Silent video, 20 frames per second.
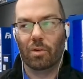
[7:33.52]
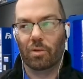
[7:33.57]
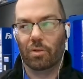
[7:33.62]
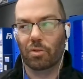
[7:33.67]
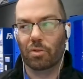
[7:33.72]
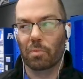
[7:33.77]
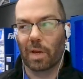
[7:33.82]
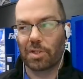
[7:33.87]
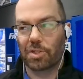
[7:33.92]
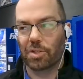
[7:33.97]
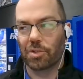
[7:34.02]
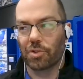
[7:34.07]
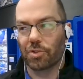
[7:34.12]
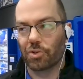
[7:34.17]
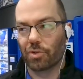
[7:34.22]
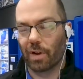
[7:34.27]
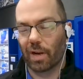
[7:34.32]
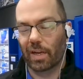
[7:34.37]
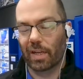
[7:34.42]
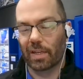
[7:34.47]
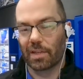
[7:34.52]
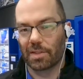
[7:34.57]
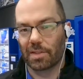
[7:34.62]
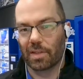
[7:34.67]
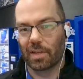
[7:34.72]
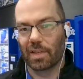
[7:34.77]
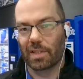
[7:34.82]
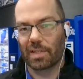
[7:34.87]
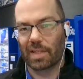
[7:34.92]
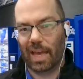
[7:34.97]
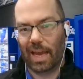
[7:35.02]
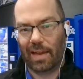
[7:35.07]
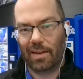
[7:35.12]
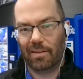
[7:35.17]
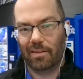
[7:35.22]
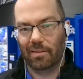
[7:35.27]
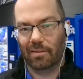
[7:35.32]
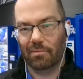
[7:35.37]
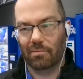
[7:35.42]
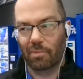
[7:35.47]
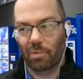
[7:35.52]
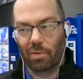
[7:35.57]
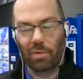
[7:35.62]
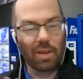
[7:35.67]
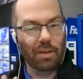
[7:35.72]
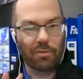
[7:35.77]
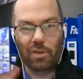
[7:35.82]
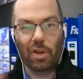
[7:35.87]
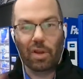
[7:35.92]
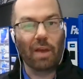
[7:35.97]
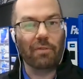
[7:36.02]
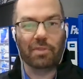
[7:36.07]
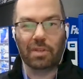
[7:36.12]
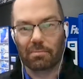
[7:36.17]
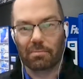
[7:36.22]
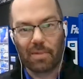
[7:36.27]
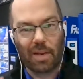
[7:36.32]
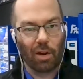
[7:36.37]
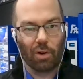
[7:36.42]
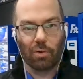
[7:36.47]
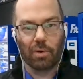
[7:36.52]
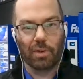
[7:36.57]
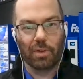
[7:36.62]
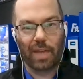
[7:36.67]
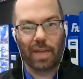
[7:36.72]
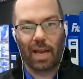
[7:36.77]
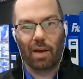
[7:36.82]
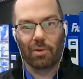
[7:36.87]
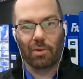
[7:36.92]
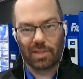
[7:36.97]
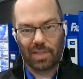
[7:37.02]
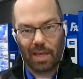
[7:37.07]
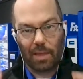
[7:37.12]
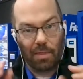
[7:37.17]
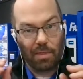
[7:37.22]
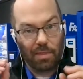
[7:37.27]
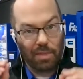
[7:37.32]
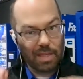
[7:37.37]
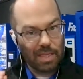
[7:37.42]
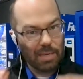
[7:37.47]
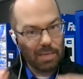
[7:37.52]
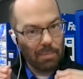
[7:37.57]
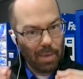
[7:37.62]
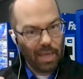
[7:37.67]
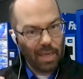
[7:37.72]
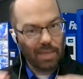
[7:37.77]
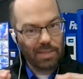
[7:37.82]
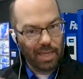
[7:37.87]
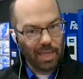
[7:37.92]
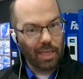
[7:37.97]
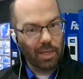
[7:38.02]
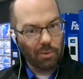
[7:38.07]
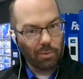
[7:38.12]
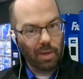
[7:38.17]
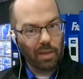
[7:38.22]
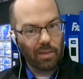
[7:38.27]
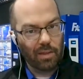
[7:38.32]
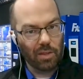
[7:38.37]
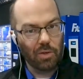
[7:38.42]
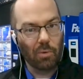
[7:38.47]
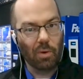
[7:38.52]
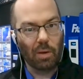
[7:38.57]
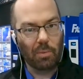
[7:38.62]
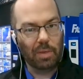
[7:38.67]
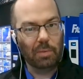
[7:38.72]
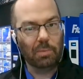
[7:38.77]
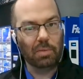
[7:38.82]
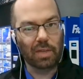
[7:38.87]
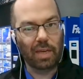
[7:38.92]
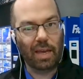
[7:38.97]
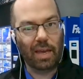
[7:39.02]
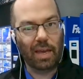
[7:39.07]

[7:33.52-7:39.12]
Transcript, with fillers: You mentioned trainings. Is that, if you have to narrow it down, is that the main takeaway that you want people to